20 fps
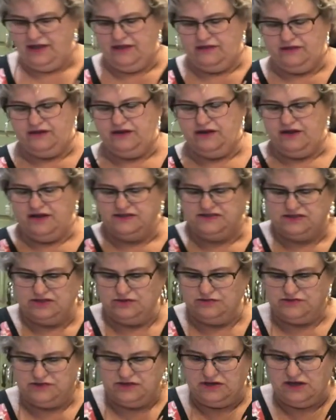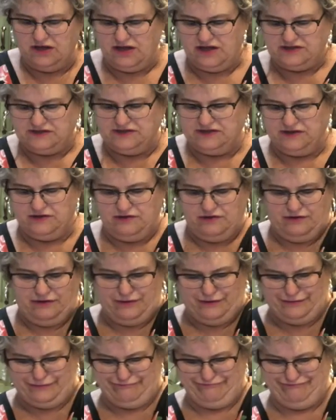The nuts, using nuts here.
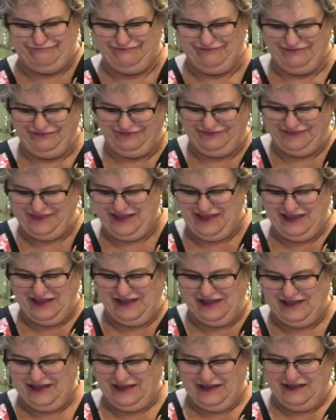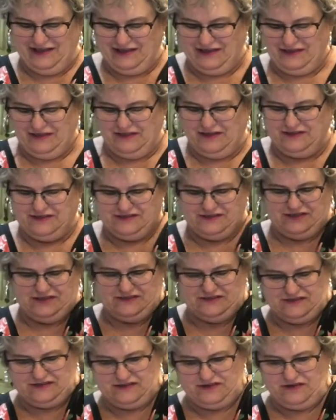And it says
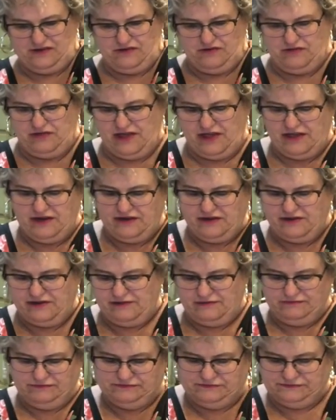stir that up.